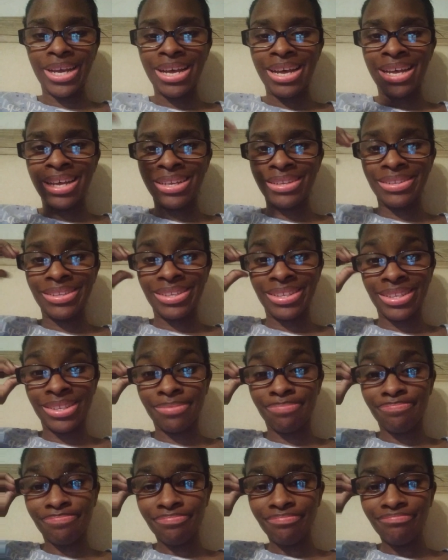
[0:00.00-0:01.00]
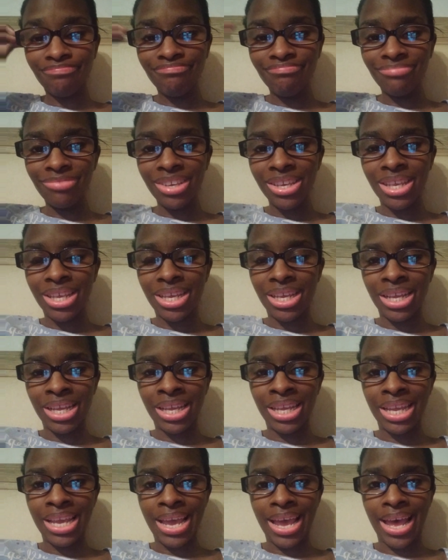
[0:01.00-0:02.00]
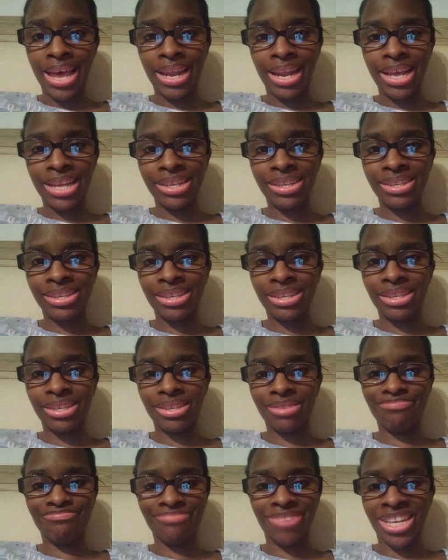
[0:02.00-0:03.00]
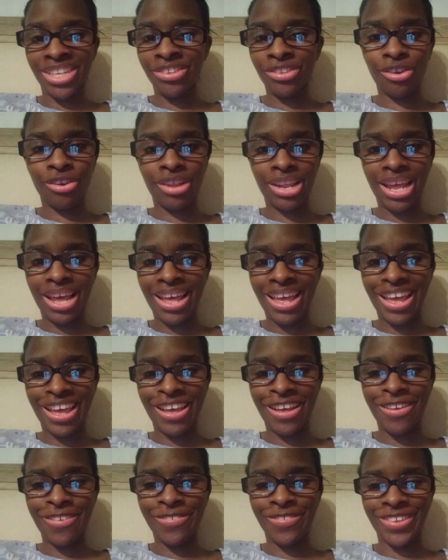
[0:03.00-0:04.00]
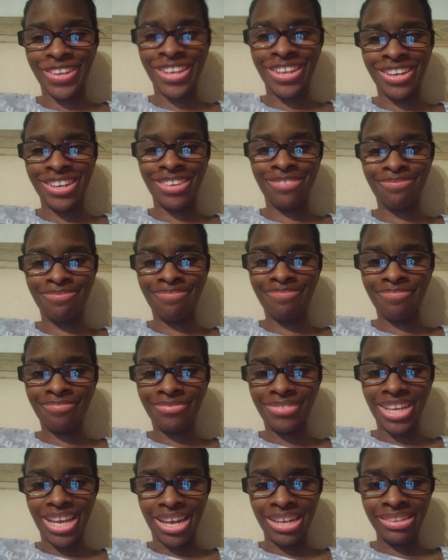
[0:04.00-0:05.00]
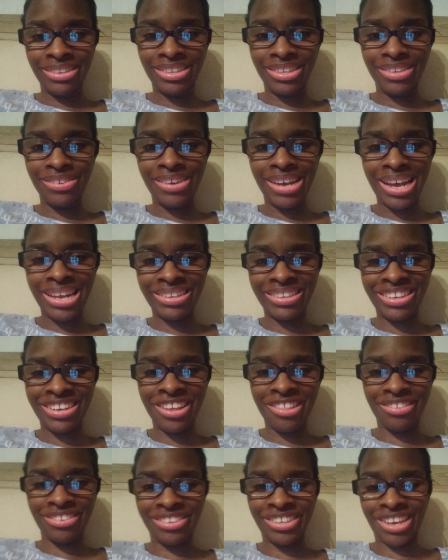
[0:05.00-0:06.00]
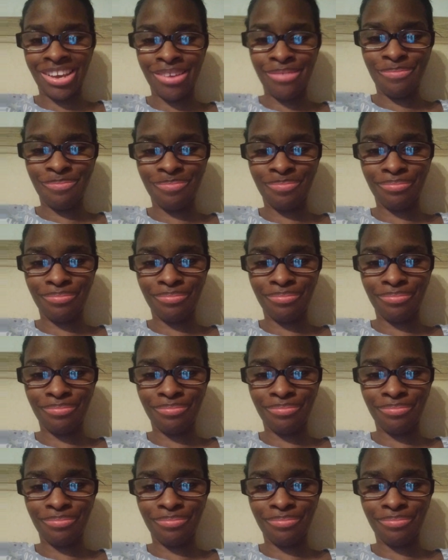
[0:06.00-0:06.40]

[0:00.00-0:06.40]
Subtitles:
guys, yeah, that's all I have, and I'll see you guys another time.